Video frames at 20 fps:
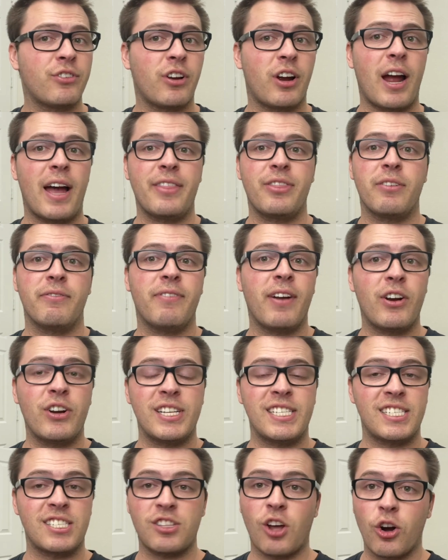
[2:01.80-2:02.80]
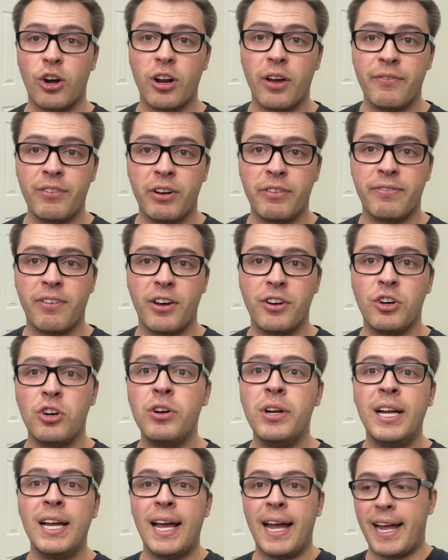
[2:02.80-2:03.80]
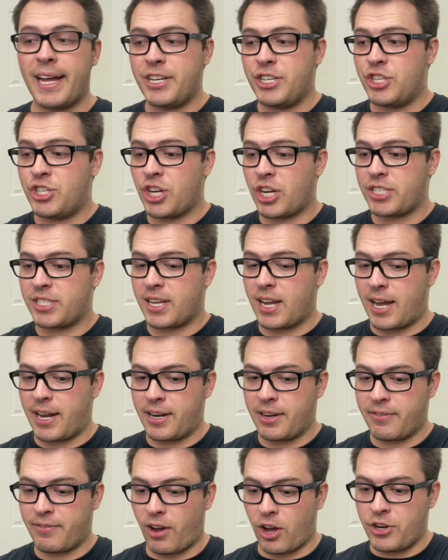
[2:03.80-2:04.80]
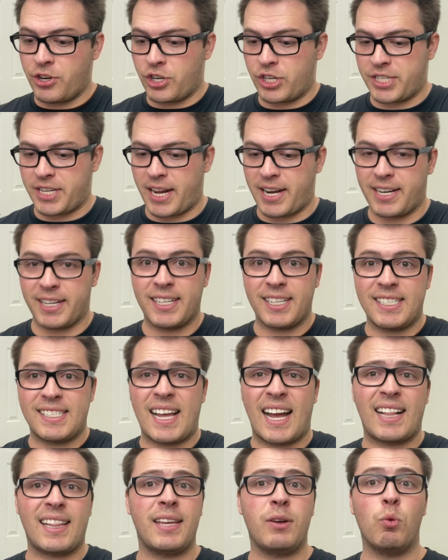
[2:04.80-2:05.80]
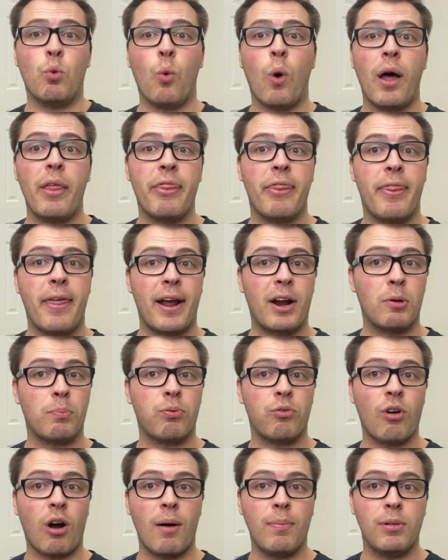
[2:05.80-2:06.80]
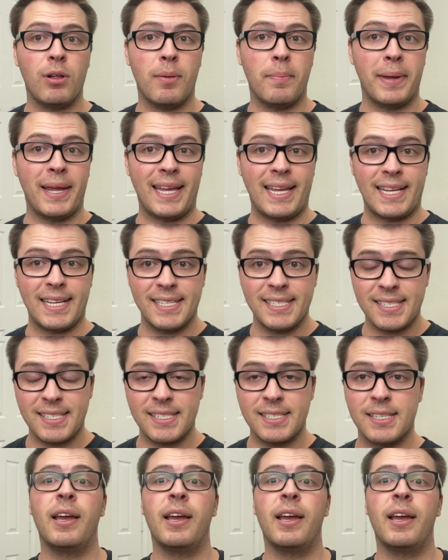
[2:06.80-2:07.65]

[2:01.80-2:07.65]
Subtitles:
at the very start of your funnel and just kind of understanding exactly what their problem is.